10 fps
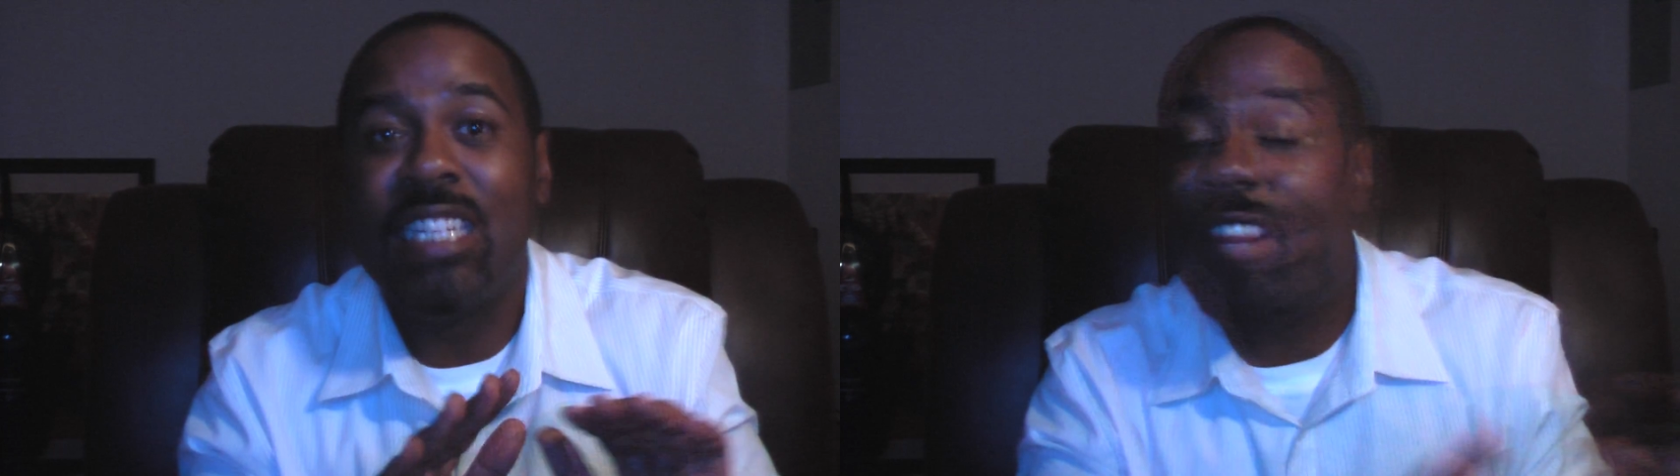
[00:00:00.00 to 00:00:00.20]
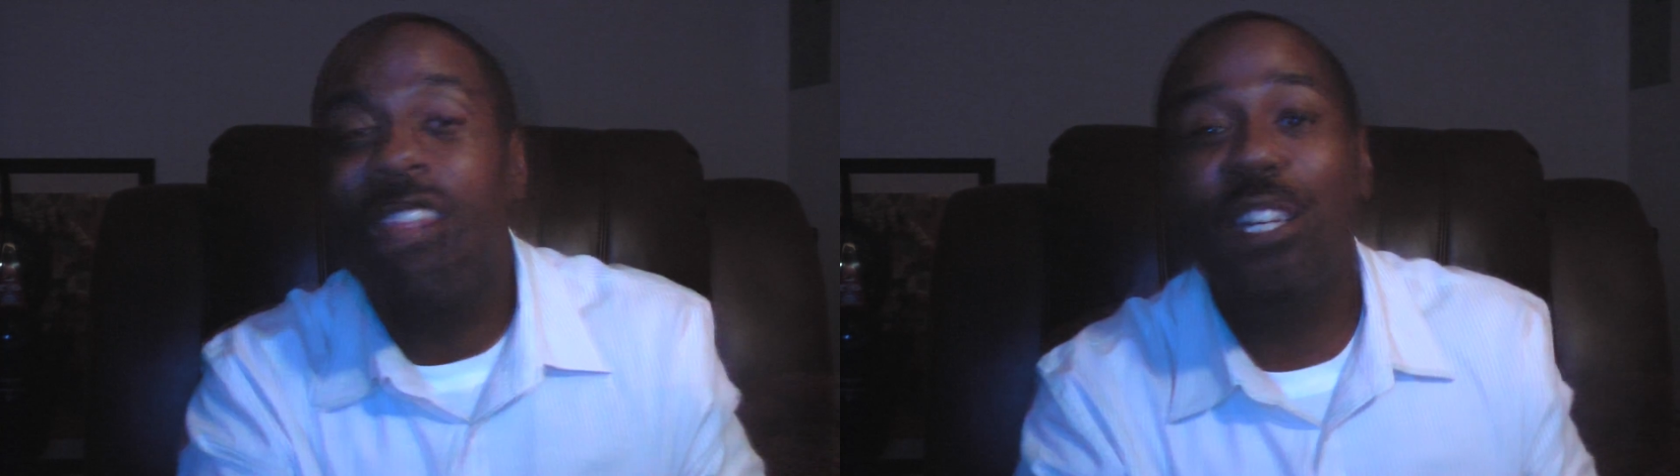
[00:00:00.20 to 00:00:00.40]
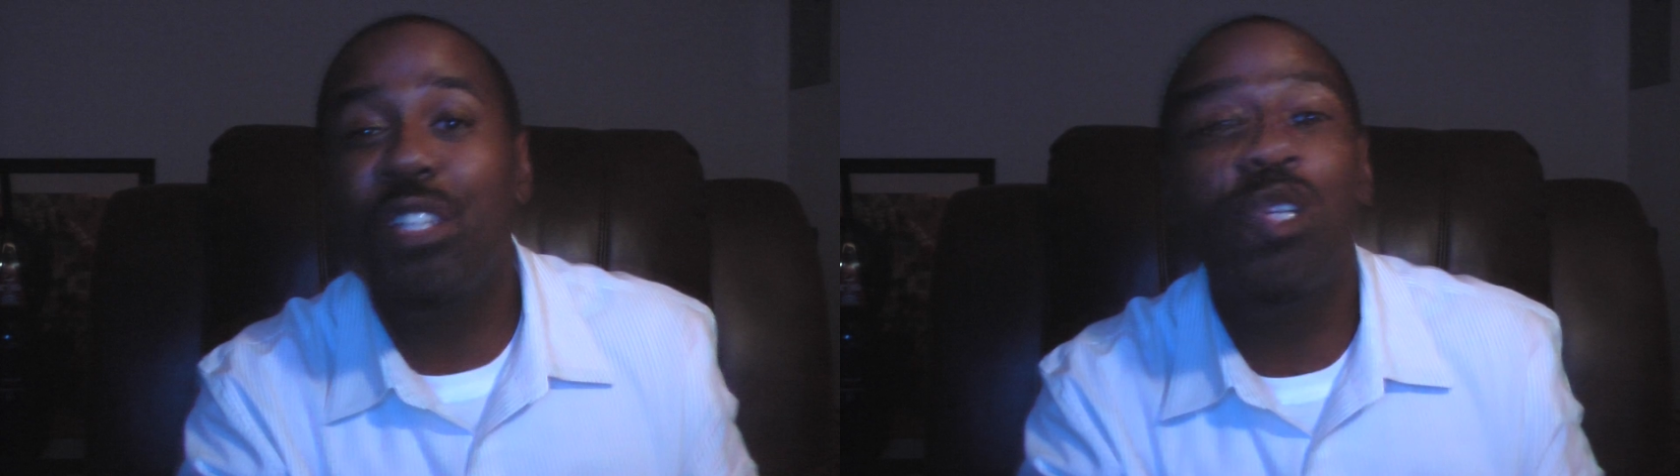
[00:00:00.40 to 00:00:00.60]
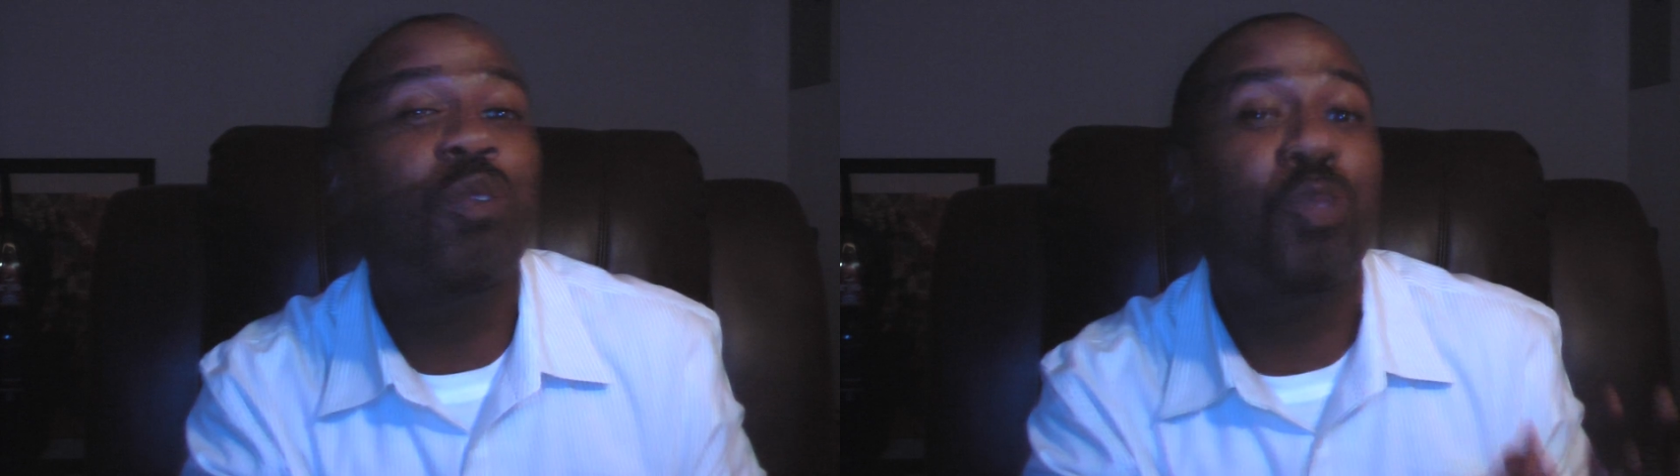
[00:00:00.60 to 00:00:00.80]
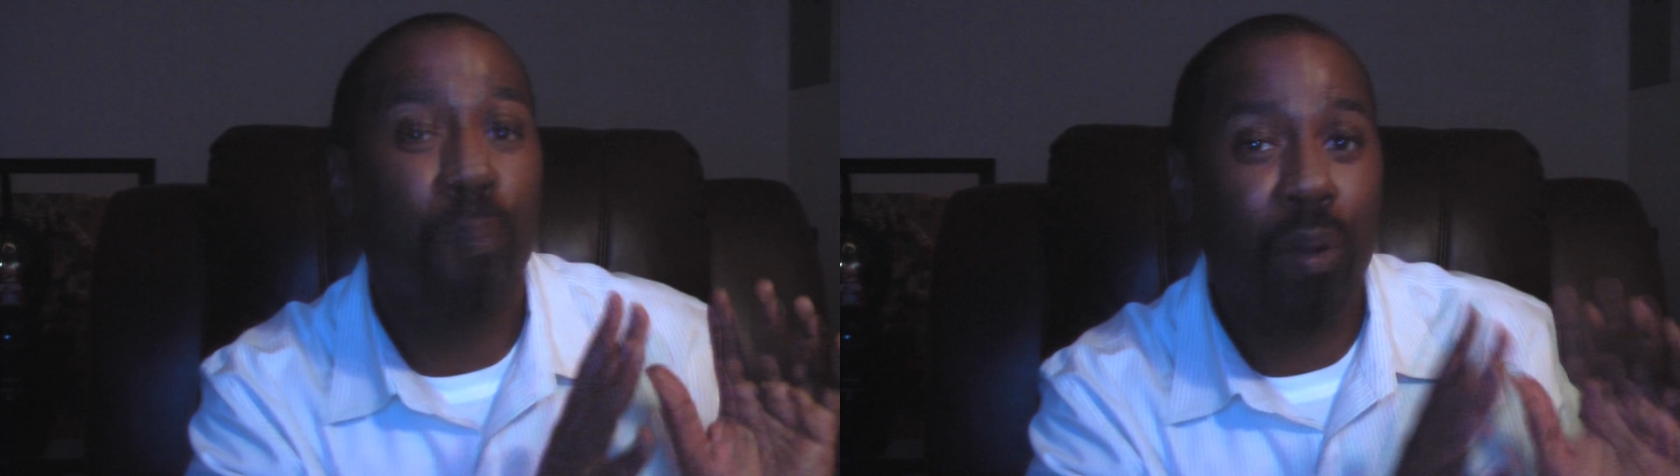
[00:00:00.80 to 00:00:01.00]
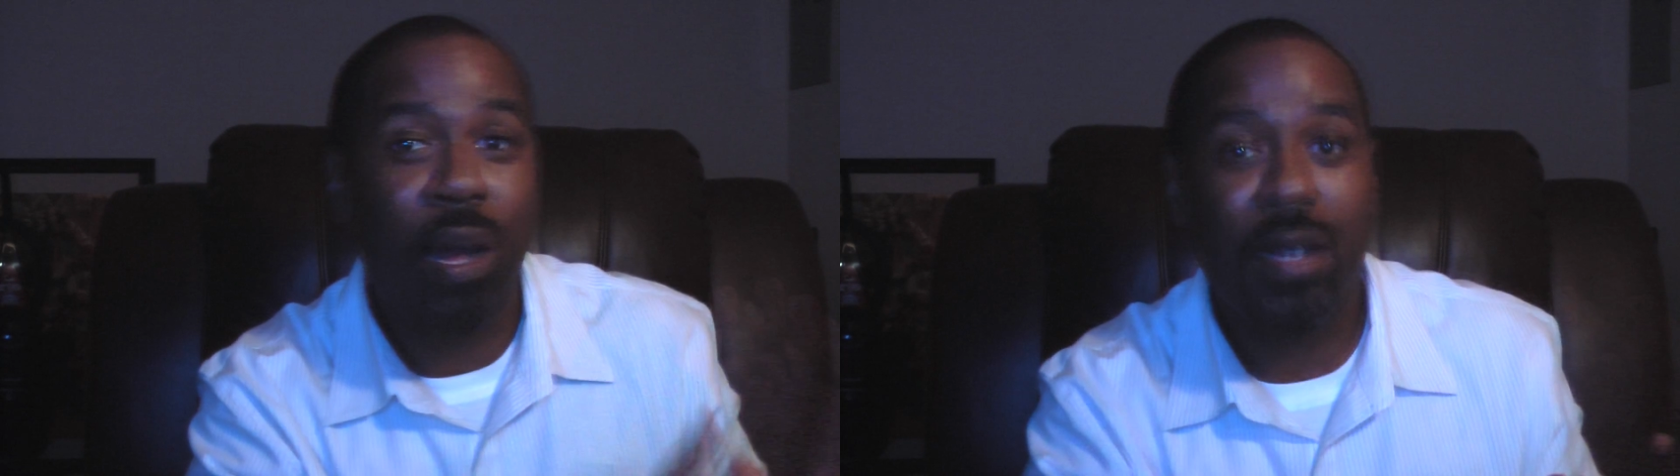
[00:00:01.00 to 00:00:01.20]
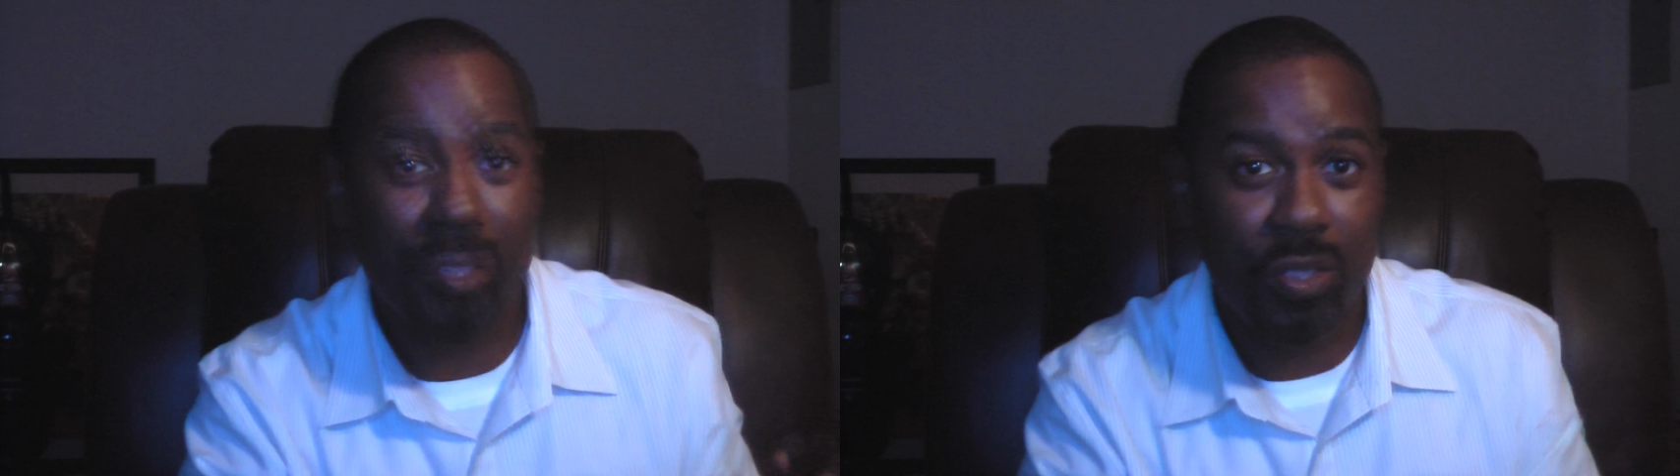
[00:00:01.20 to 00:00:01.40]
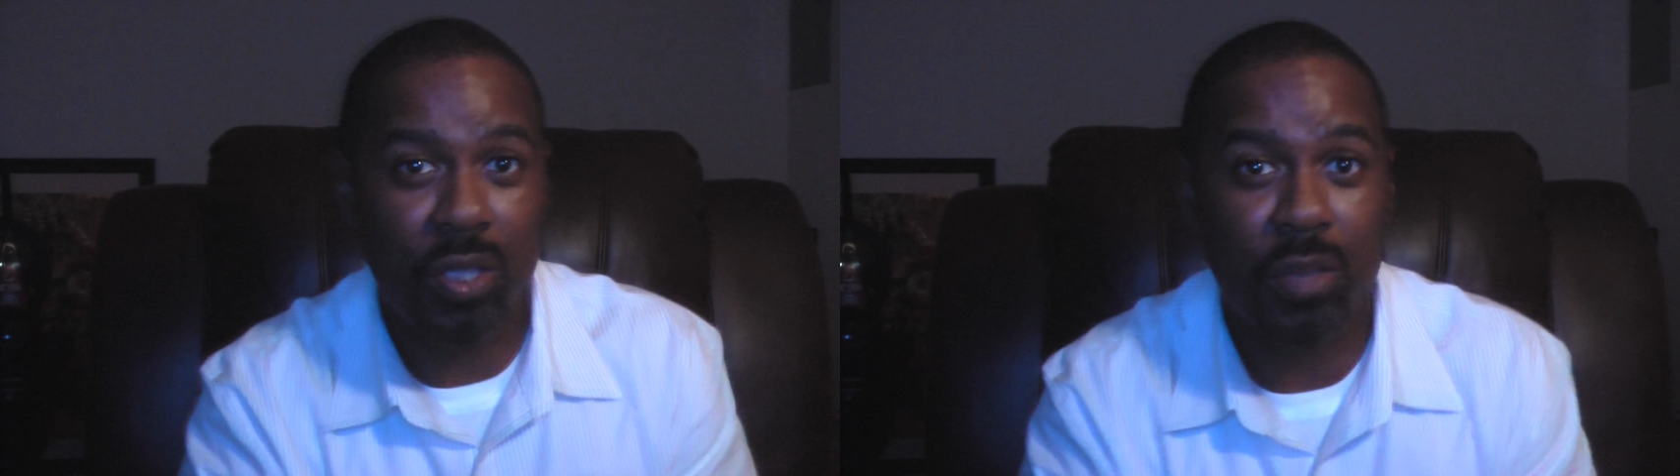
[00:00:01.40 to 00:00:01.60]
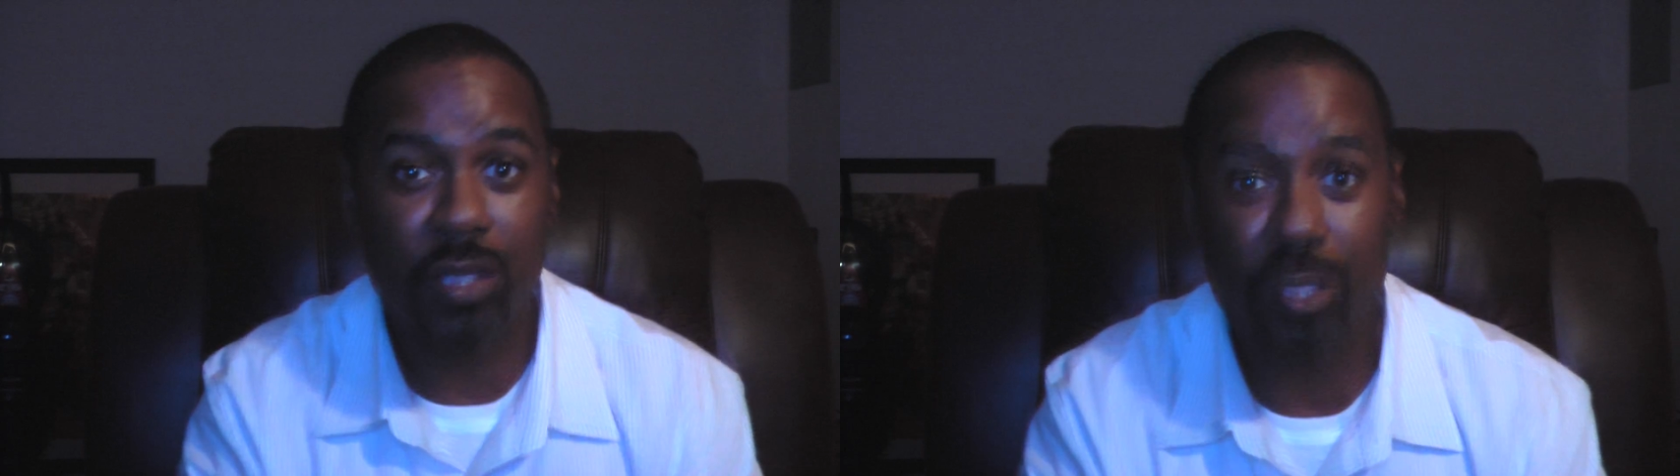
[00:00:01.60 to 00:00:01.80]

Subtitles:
nothing to do with the product or service